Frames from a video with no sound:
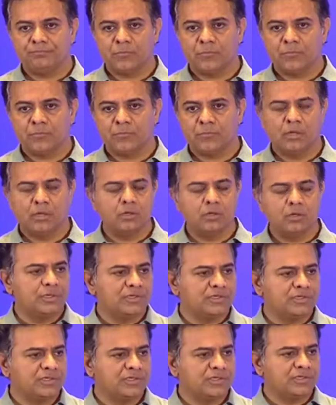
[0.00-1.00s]
including
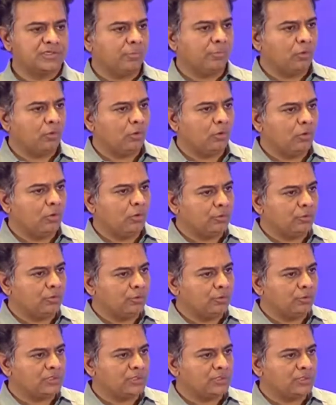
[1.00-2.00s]
Singapore, New
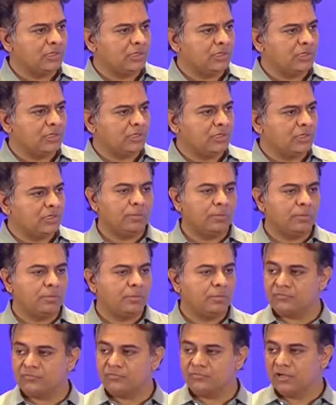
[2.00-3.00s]
Zealand, and a bunch
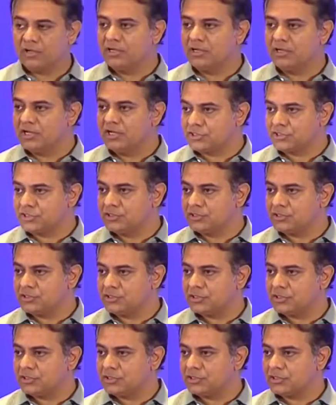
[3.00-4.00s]
of other nations
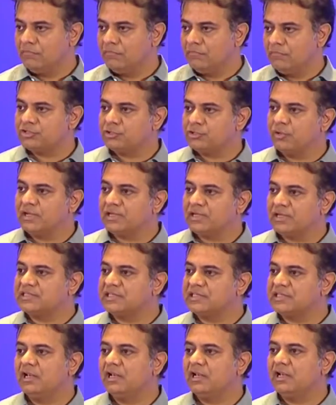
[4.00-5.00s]
which have
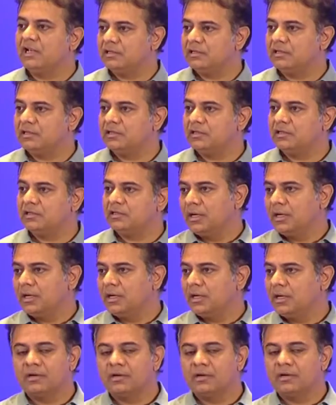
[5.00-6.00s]
excelled in
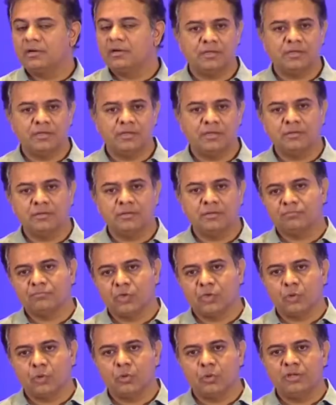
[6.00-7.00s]
attracting not
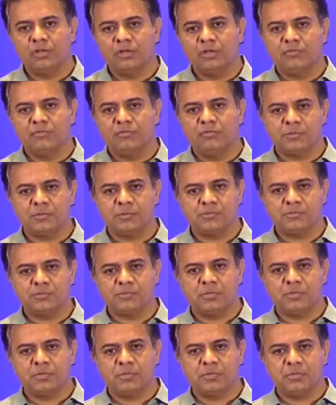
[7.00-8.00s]
only investment but
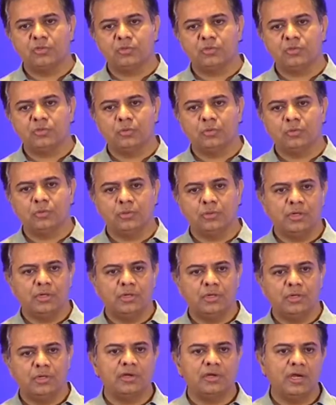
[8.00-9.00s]
also in
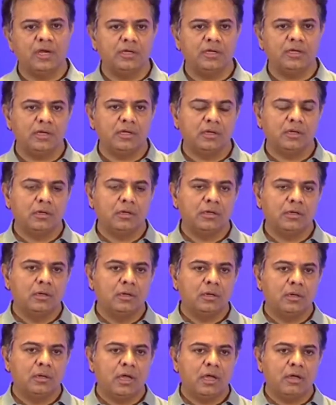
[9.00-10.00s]
creating
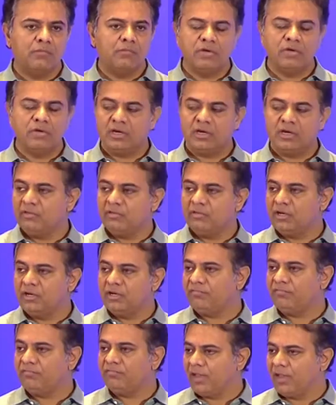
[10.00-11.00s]
a very, very
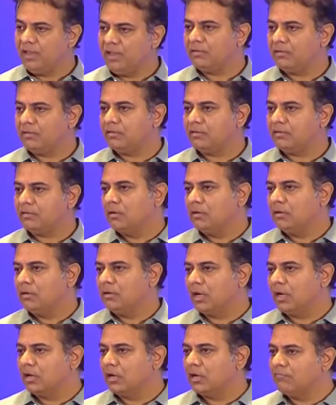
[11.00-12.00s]
fair
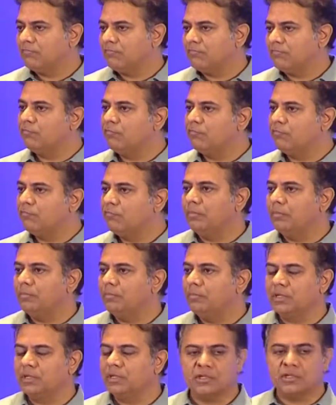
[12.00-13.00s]
and a very warm
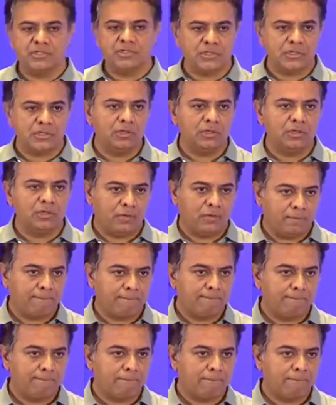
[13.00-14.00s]
and congenial
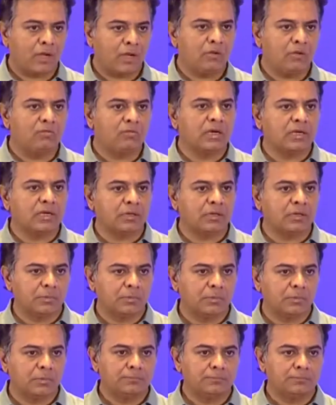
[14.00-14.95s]
and a welcoming,